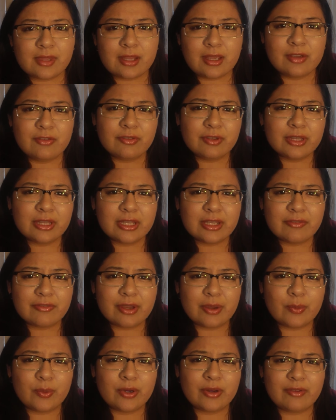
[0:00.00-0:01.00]
I feel like if
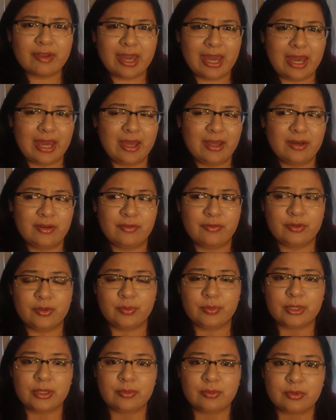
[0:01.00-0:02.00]
I would have had a few
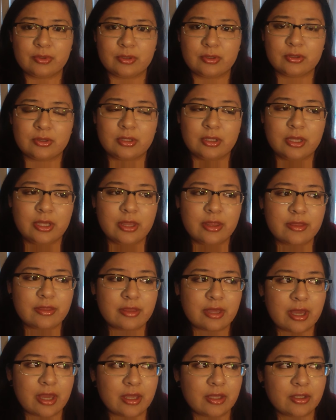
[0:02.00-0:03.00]
people
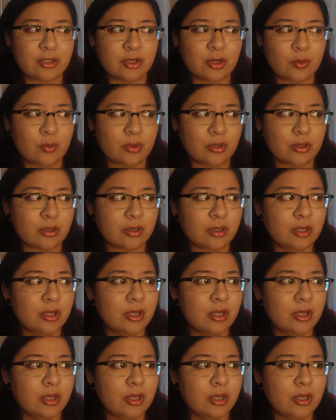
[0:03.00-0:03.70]
that you know were